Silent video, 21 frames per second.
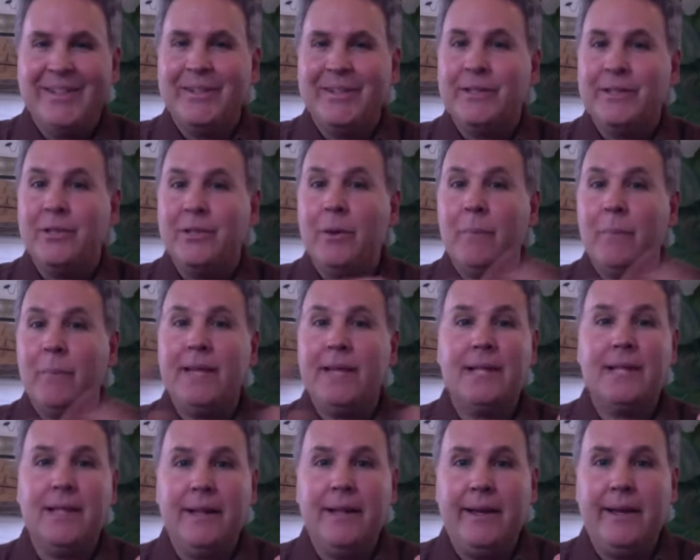Don't make
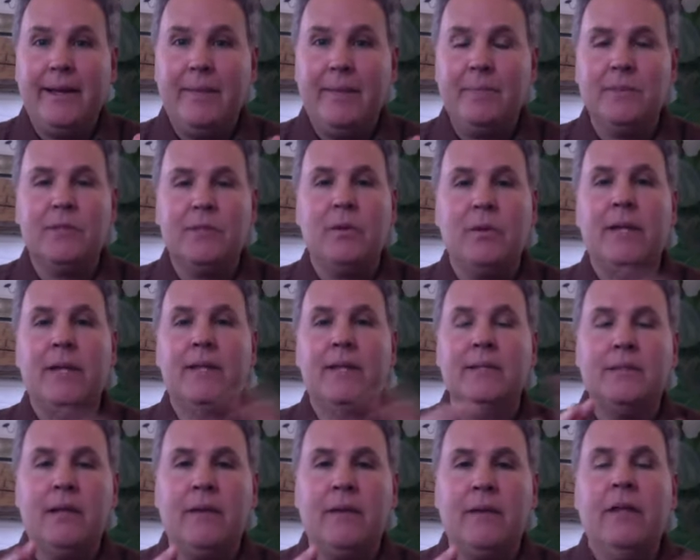the claims, don't make the
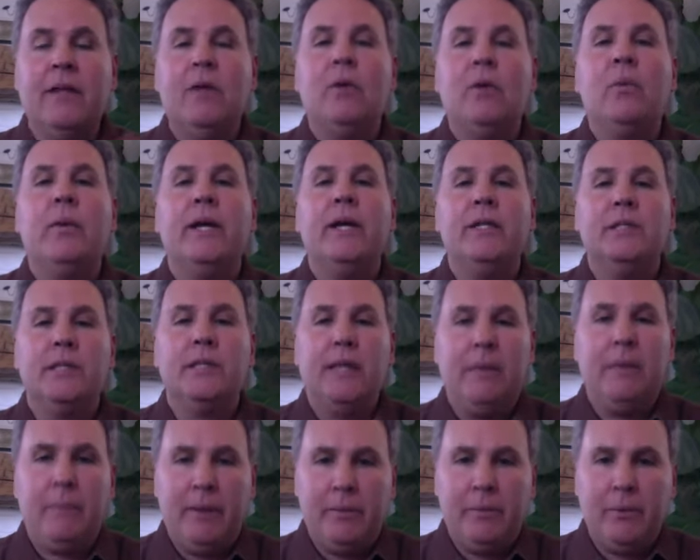stuff. We
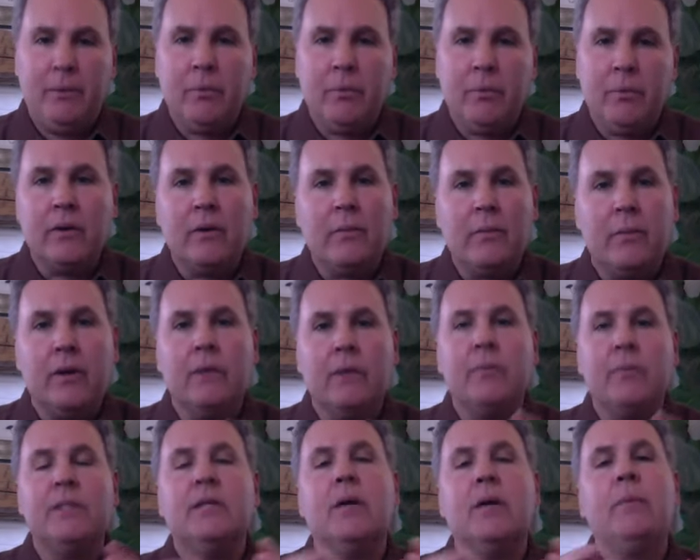educate people one-on-one.
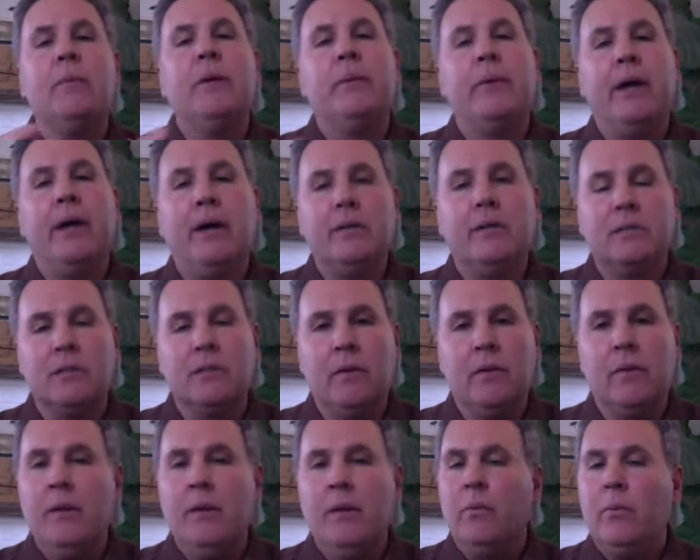We tell people how it's
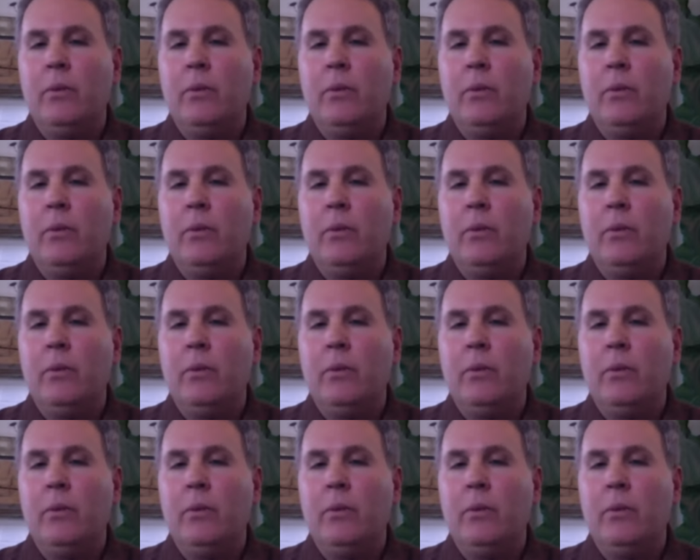going.